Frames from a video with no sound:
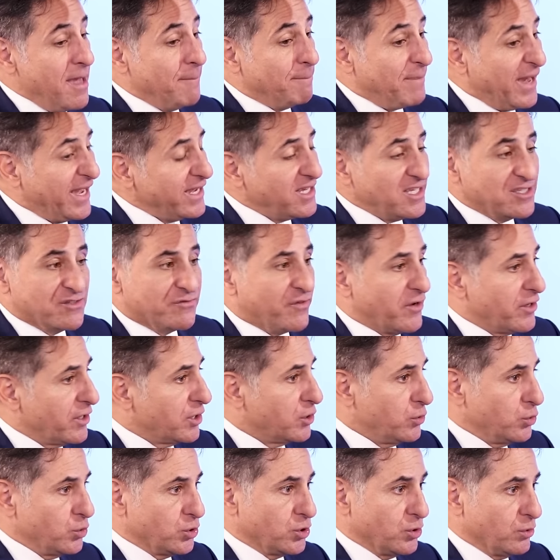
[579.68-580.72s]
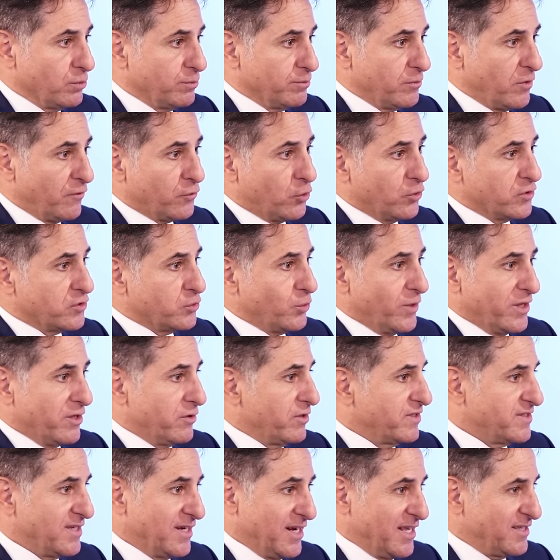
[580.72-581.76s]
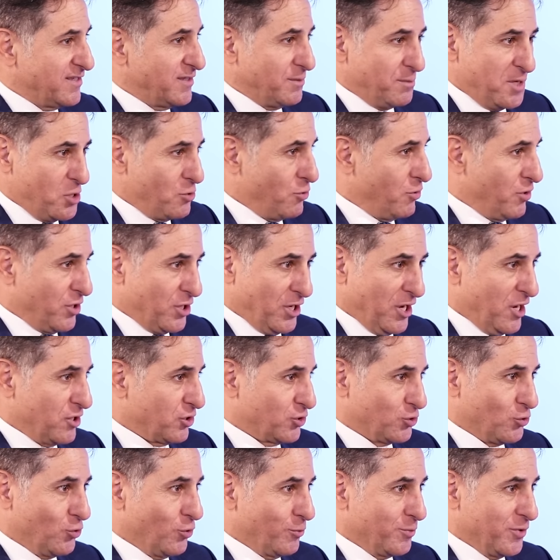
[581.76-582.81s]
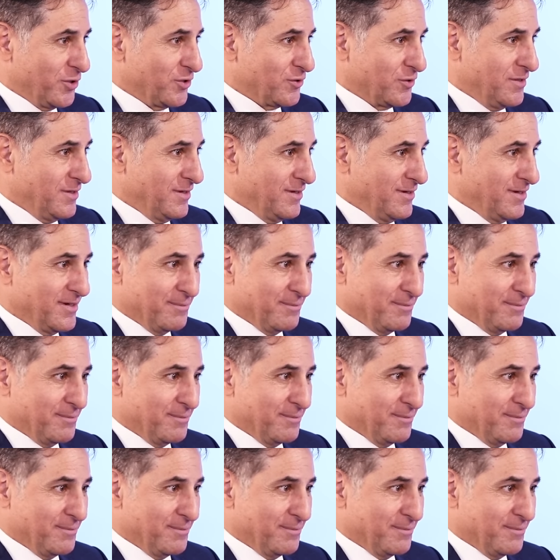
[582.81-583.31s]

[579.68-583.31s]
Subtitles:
Banking is very crucial. Of course, whether it's an SME or a large corporate,